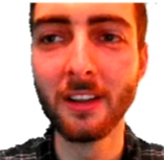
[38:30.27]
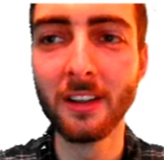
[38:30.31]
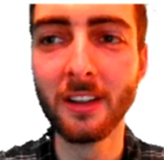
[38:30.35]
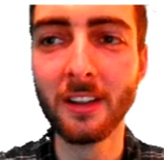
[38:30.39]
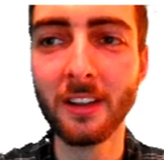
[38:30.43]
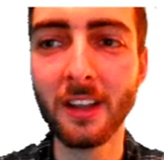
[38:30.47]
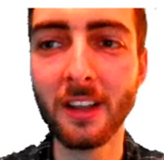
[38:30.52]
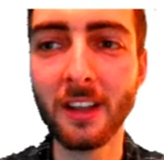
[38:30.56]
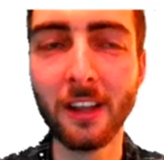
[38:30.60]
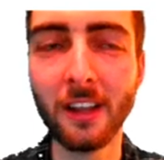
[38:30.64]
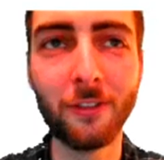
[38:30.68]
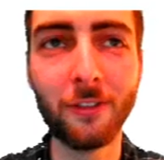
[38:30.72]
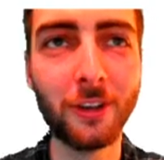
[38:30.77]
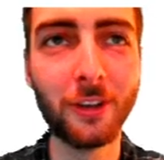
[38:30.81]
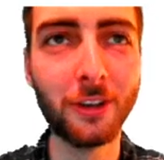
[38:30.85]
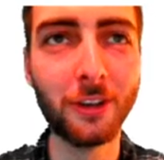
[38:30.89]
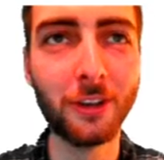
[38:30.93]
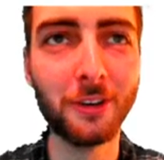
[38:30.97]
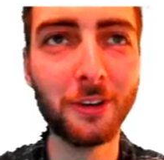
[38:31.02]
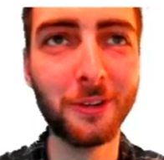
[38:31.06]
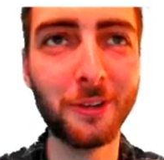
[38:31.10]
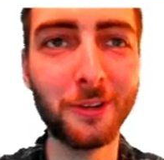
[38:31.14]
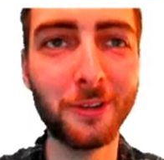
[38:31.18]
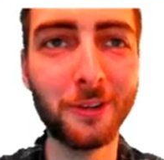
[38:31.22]
if
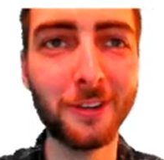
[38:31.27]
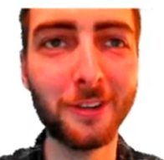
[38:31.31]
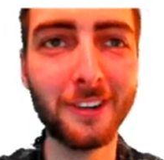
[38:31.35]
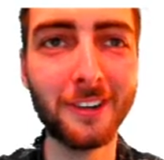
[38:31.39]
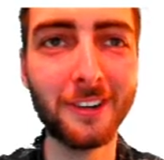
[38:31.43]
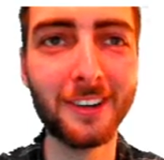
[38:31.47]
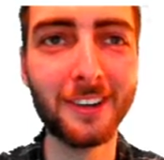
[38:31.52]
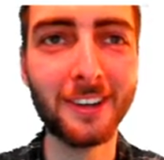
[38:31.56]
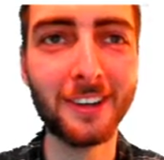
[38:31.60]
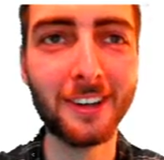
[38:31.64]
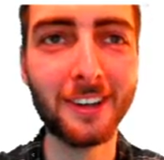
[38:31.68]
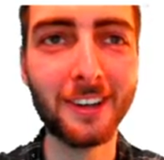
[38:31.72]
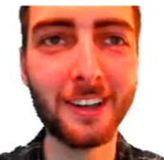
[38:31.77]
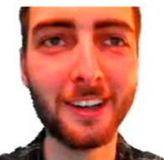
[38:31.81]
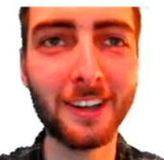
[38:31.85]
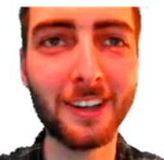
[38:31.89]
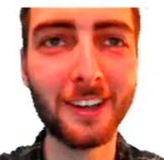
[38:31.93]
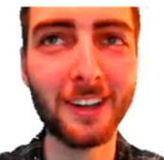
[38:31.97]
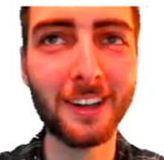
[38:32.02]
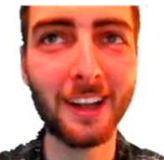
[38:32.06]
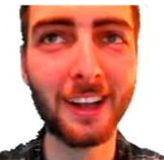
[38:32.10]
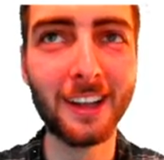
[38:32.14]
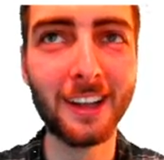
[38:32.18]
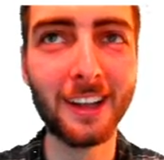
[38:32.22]
you
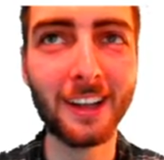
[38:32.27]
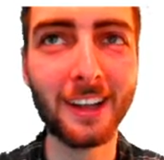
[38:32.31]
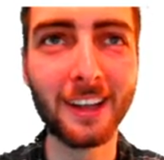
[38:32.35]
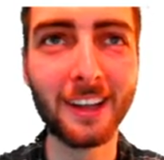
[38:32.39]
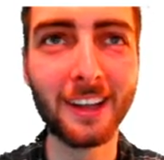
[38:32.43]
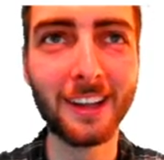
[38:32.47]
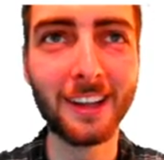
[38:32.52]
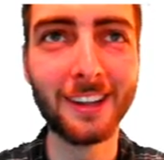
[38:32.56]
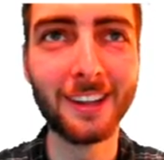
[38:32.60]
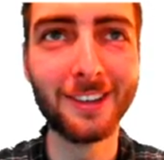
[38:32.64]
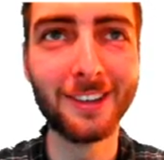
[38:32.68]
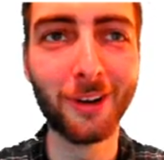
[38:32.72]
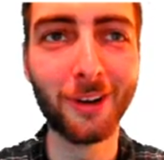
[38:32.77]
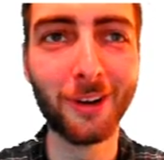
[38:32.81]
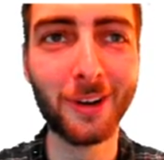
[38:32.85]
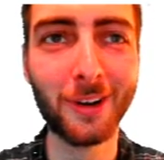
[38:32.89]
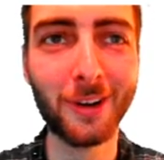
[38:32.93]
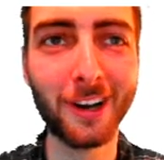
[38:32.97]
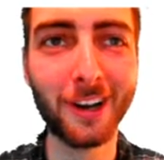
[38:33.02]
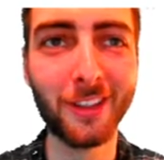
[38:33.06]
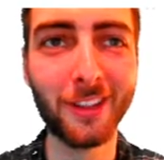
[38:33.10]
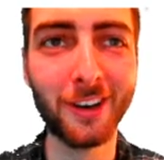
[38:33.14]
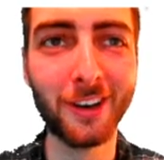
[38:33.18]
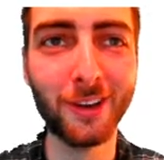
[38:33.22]
don't
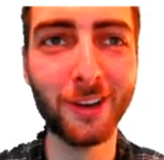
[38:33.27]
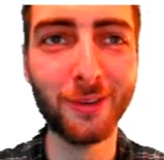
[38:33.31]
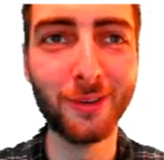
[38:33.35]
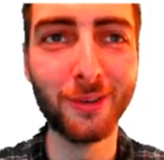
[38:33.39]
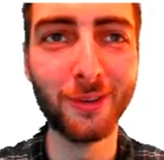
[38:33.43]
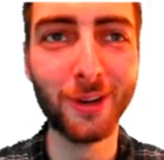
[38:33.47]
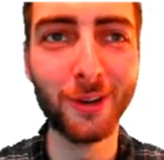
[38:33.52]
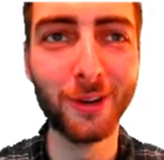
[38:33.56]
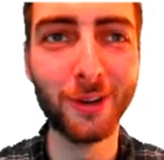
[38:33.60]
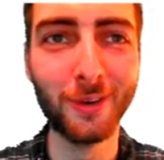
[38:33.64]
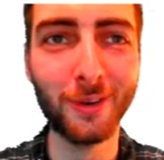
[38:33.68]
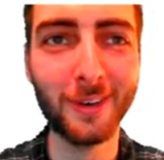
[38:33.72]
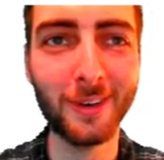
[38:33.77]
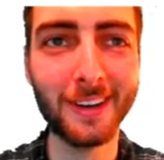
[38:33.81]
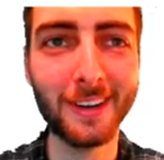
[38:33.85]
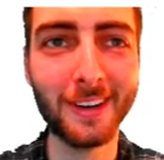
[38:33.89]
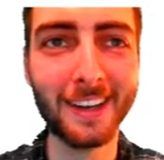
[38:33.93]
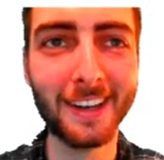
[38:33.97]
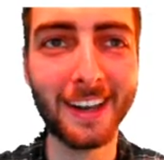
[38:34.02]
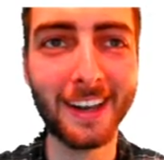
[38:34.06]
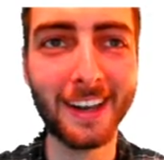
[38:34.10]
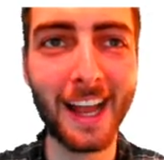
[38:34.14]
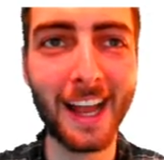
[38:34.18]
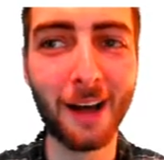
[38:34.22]
hear the Newt Newt.
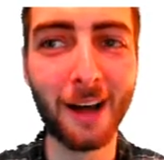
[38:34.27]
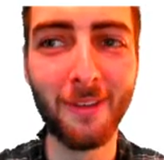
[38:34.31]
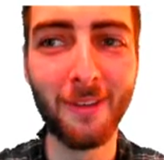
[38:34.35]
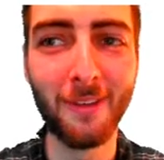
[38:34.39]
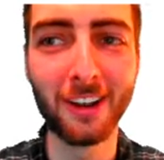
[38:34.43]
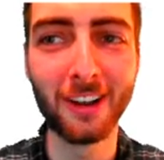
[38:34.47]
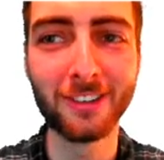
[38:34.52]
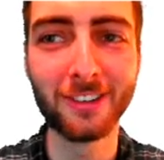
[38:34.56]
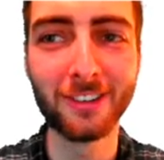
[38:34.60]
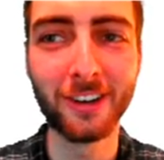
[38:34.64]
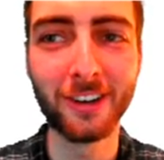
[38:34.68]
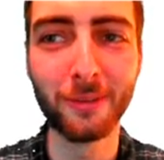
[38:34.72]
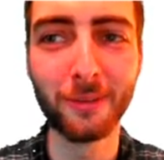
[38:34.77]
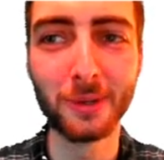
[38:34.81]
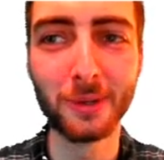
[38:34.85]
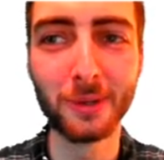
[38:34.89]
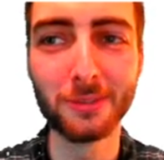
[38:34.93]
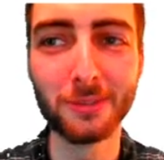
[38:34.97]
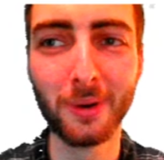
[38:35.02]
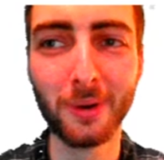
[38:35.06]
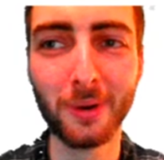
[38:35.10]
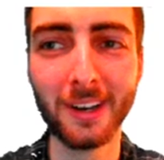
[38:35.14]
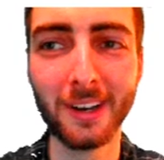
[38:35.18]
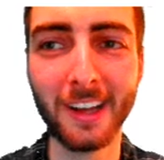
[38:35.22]
Now I'm not sure which
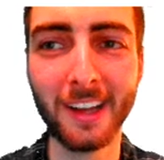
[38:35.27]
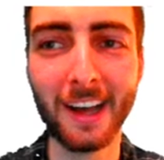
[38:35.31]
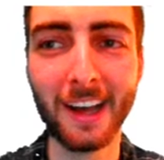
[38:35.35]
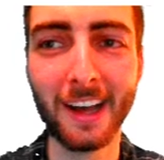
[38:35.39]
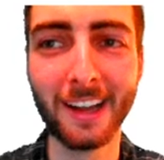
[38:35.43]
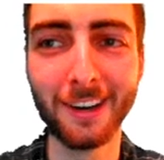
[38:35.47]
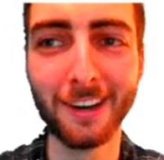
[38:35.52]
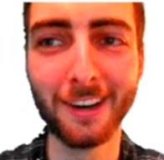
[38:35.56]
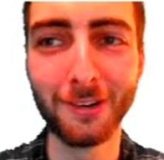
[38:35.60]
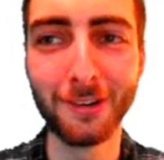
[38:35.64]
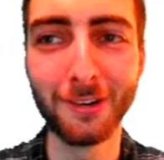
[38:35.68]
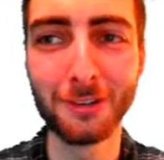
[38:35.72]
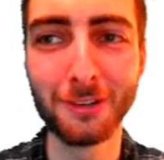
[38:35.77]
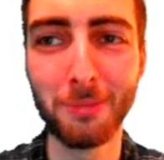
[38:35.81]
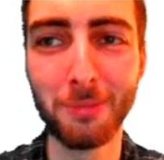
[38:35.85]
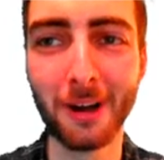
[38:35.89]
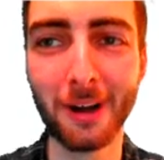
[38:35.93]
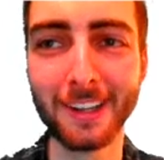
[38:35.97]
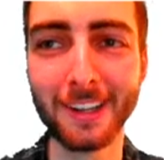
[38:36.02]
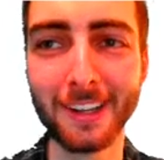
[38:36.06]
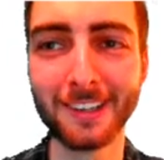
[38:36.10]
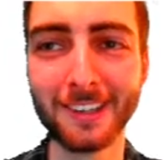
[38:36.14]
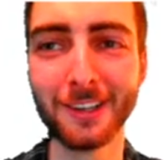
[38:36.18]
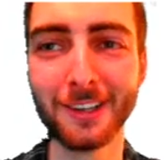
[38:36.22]
one you're
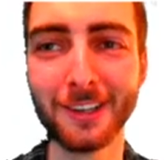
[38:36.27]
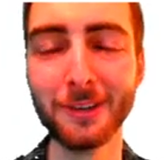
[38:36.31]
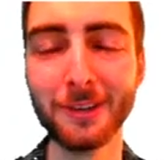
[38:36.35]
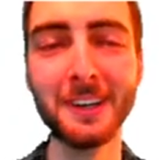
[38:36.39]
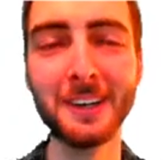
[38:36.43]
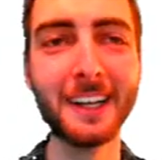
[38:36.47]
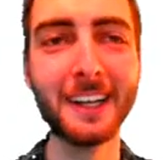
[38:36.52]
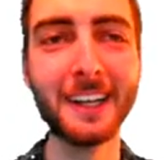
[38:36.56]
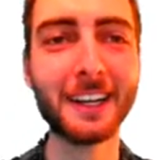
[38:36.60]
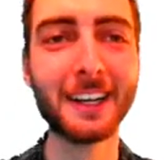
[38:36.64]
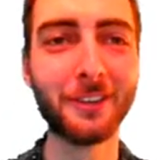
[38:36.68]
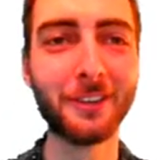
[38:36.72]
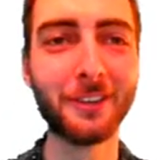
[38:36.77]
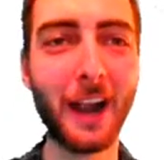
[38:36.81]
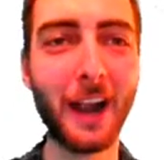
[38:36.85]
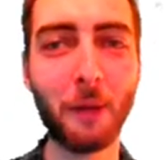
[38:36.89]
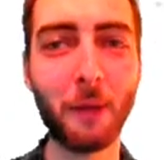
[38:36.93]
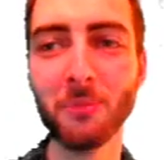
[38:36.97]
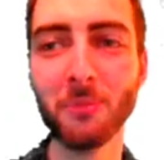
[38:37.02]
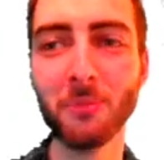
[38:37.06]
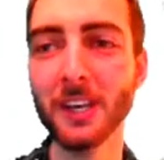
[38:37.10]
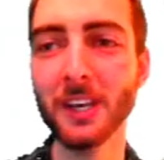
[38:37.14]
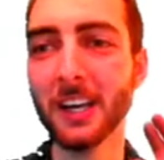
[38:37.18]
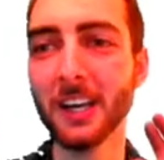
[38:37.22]
responding to.
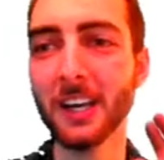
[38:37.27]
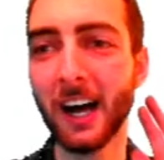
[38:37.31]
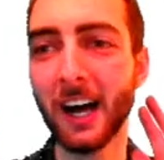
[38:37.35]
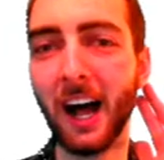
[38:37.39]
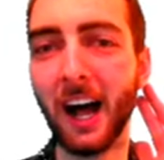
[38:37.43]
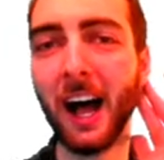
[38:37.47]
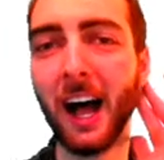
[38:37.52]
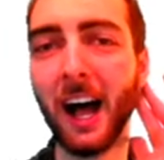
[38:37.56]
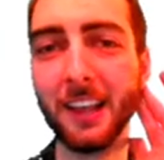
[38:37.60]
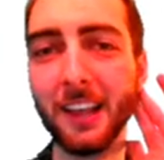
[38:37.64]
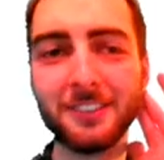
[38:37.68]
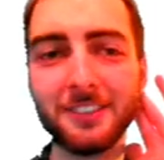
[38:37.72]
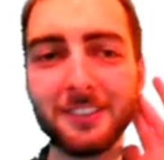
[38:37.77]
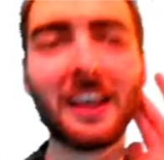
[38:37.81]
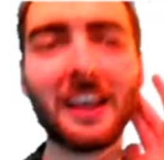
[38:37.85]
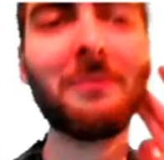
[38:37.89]
Crap. Send